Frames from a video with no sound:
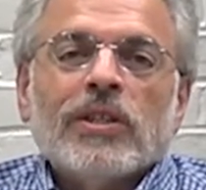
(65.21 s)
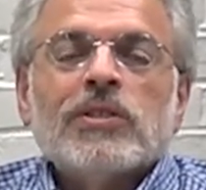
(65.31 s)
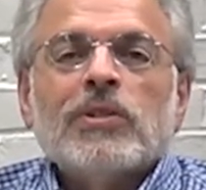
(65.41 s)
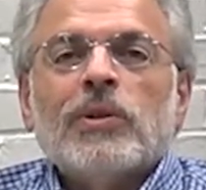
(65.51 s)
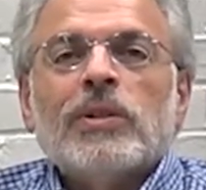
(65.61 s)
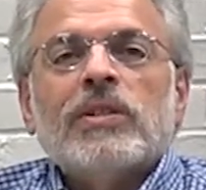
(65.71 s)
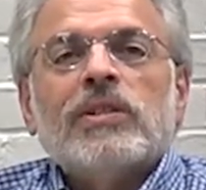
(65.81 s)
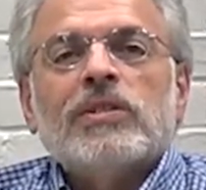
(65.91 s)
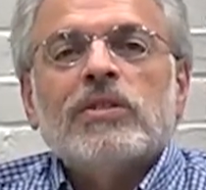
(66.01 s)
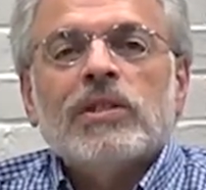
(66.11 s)
So it
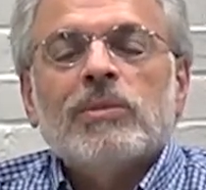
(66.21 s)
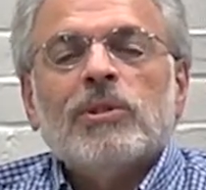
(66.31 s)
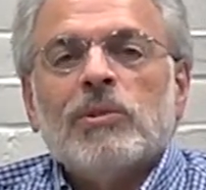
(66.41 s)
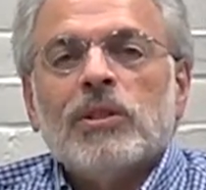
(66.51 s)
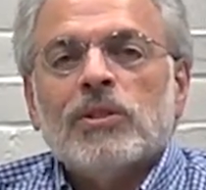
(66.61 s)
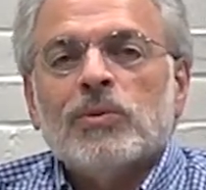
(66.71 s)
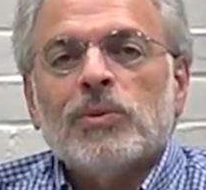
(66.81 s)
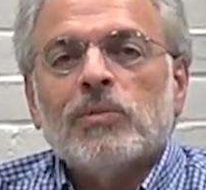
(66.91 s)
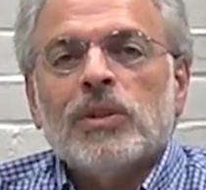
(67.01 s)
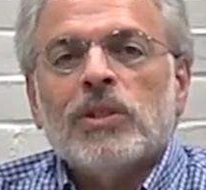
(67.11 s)
seemed to me that it
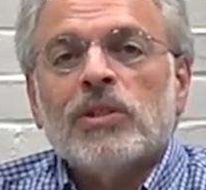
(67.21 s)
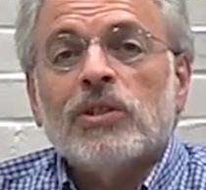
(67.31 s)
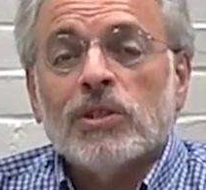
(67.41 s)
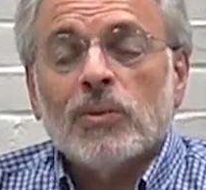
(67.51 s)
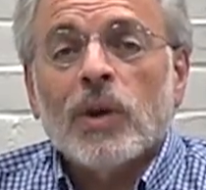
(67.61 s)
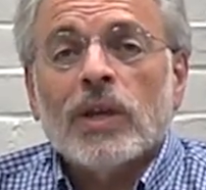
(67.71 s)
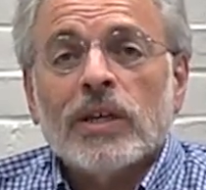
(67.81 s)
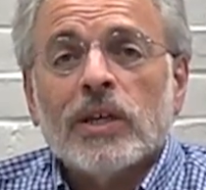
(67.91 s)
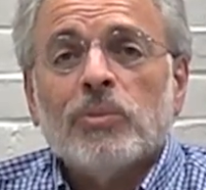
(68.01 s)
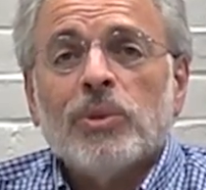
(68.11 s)
would be a good way to
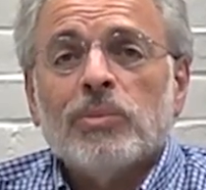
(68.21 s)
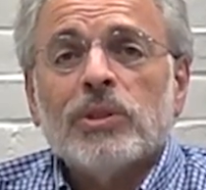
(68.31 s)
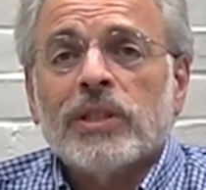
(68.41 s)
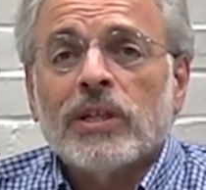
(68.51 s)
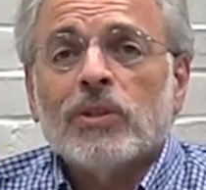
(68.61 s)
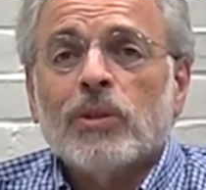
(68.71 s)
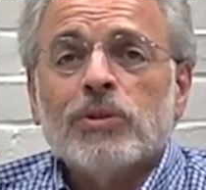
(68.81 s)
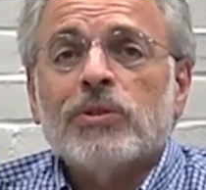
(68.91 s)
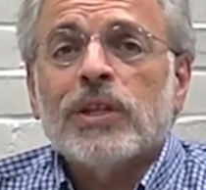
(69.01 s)
help people get closer to